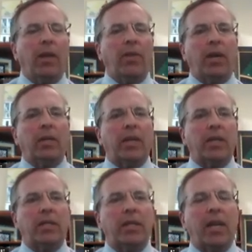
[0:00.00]
And then, as
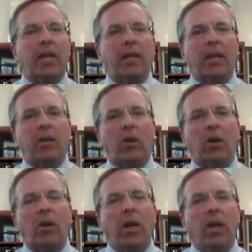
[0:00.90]
I said in
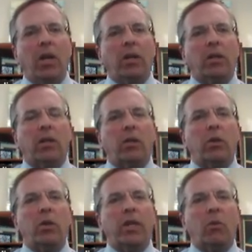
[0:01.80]
our
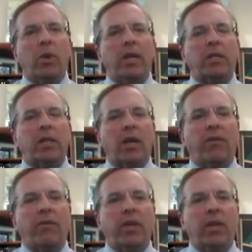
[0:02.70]
concluding weeks
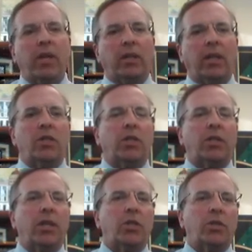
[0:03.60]
of the
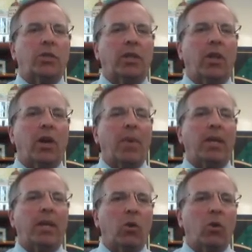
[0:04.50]
legislatures and
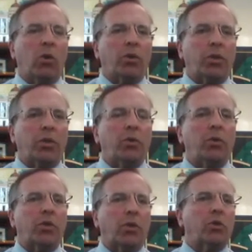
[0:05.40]
lawmaking course,
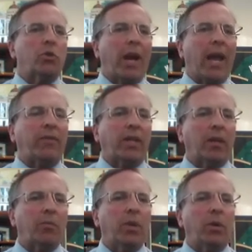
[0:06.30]
students are
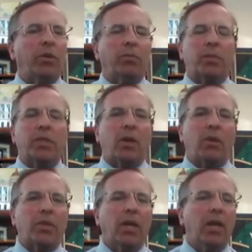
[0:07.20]
drafting a bill
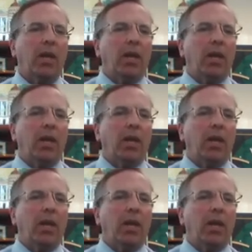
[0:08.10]
themselves.